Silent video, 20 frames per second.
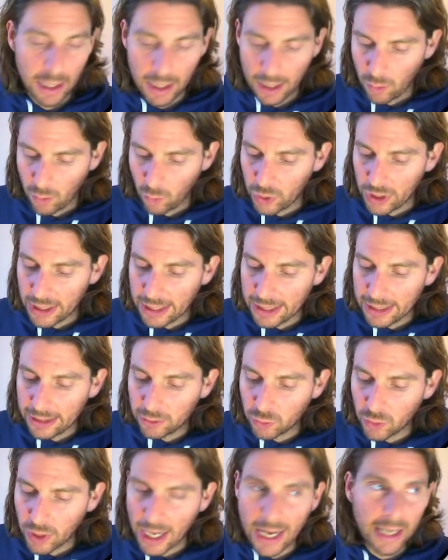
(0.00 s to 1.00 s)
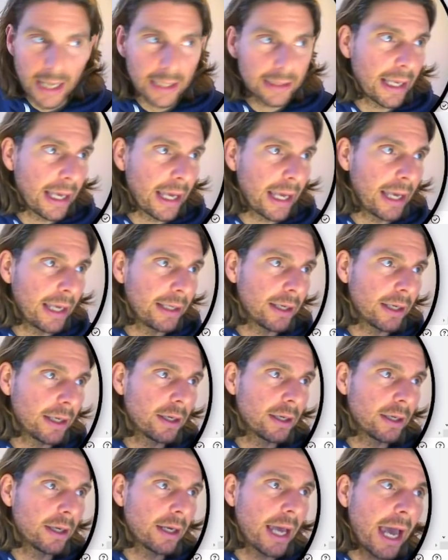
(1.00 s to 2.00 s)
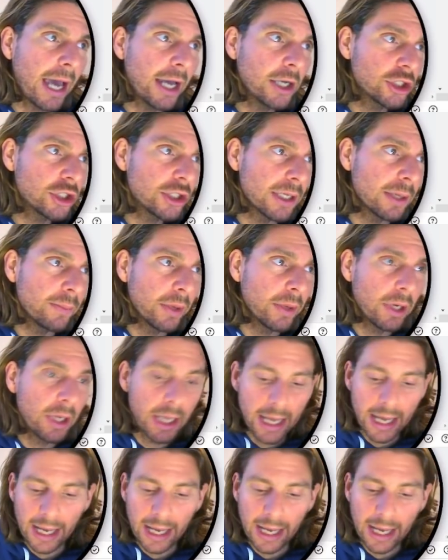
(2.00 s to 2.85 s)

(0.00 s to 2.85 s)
we need to add a hash symbol,